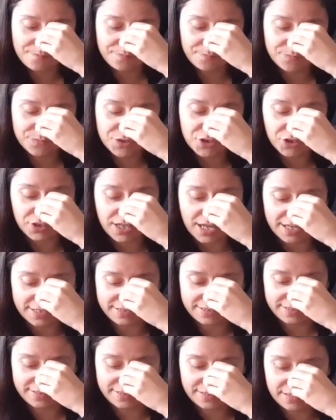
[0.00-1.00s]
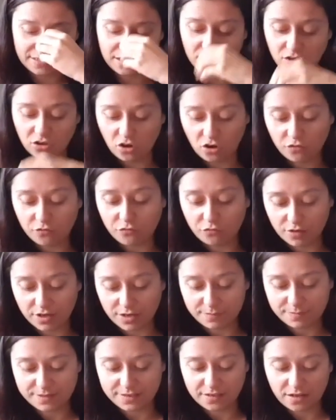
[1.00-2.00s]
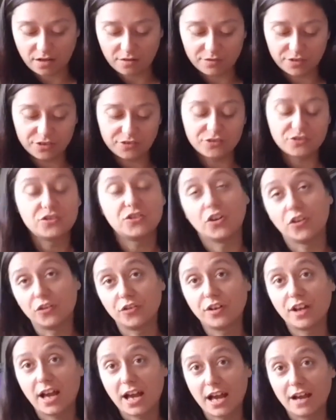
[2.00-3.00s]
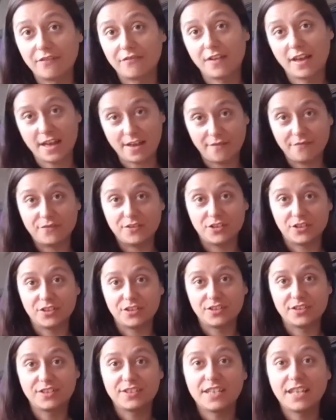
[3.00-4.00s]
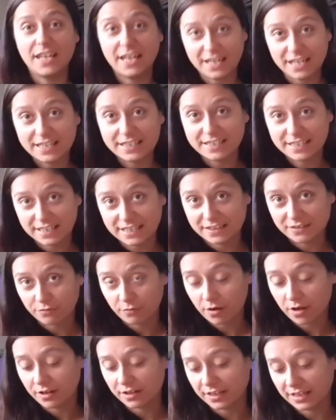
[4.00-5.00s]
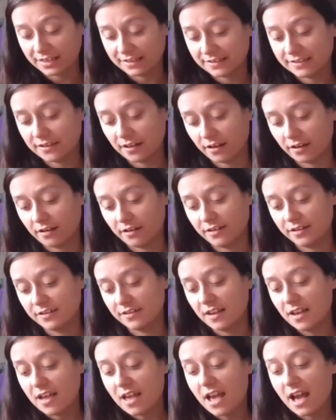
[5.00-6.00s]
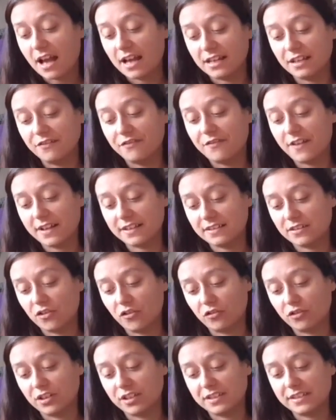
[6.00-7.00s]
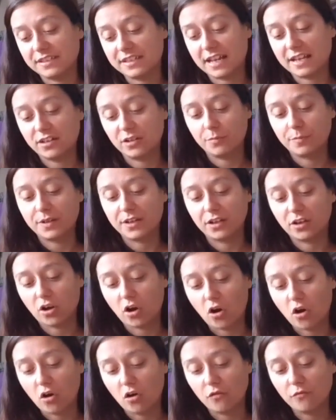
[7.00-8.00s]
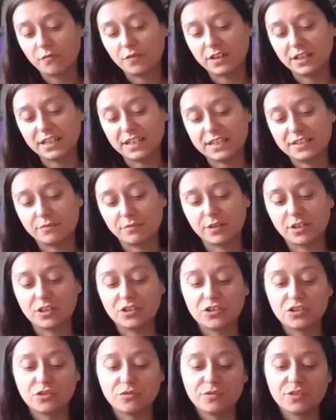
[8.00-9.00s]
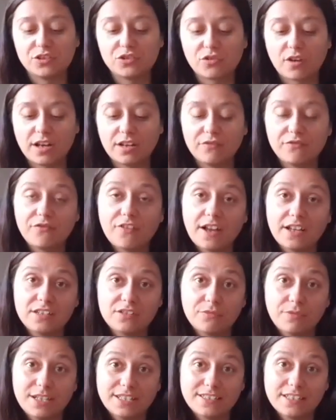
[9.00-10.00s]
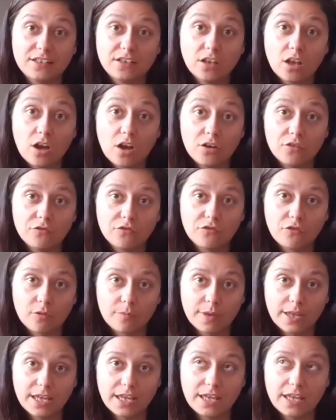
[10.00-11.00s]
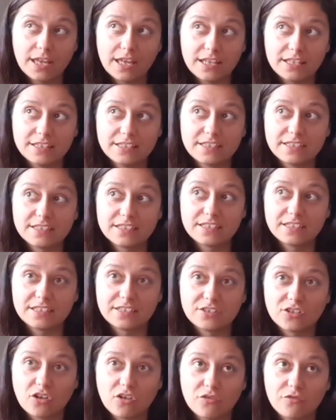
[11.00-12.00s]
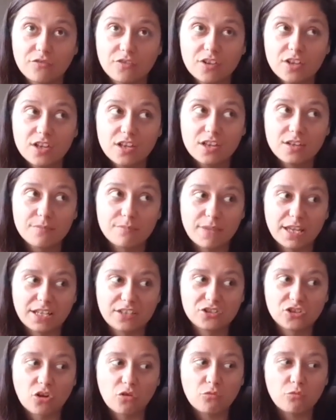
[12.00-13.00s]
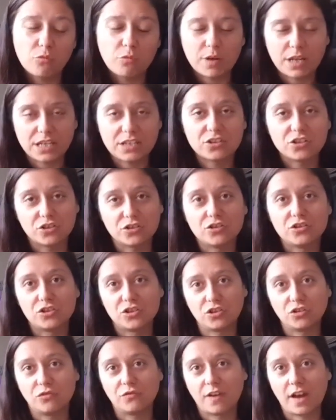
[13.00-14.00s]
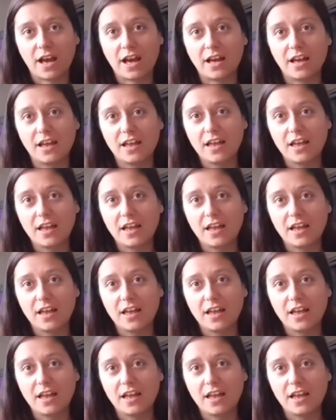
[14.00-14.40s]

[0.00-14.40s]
So yes, a lot of rape scenarios don't have evidence. It is his word against hers, and if that's not going to stand up in a court, the least we can do is try and find a way to learn from it and to sort of make sure we don't do that.